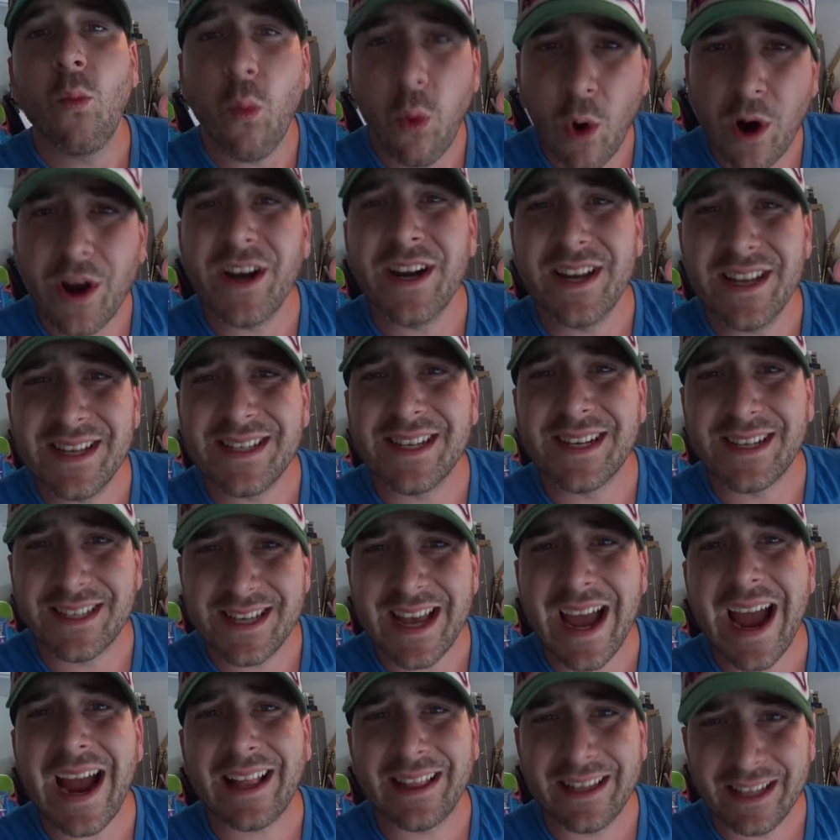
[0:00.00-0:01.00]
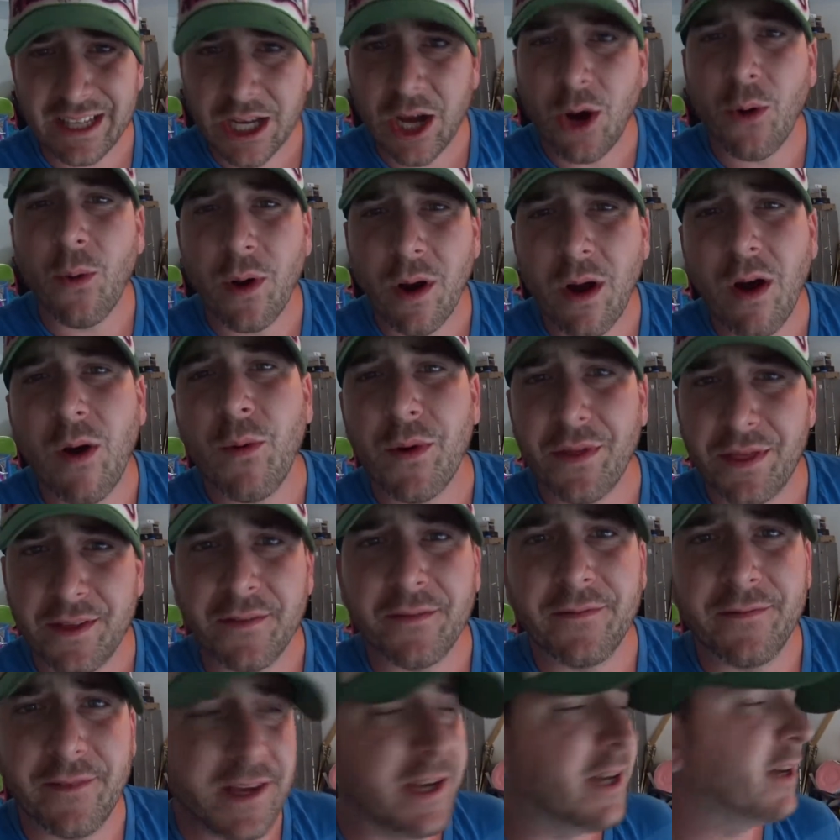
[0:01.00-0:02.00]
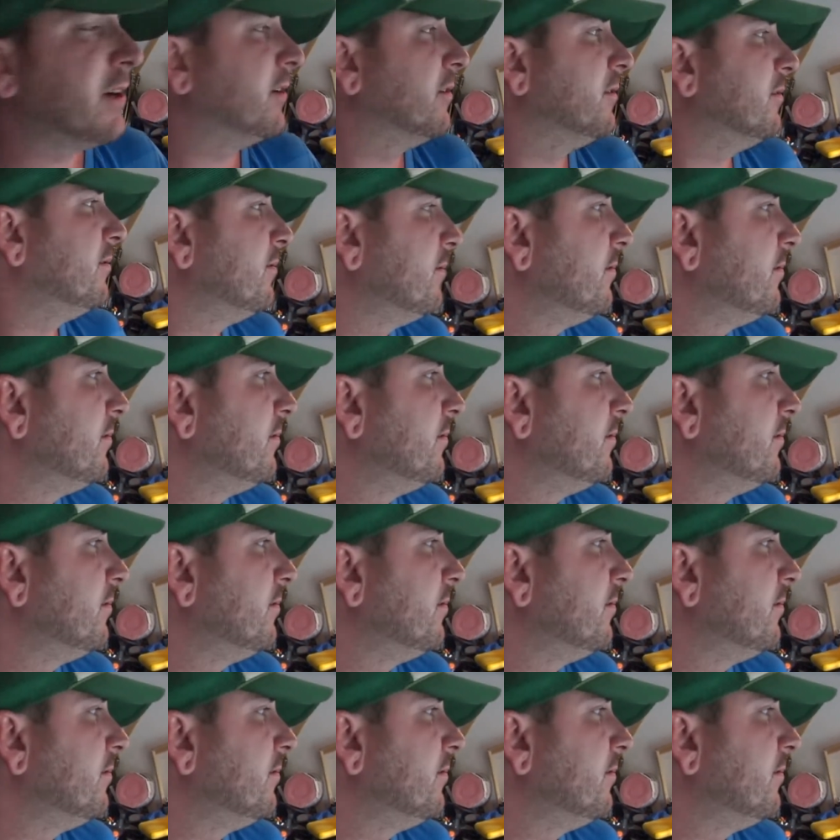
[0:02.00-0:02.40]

what it is exactly going on with your vehicle.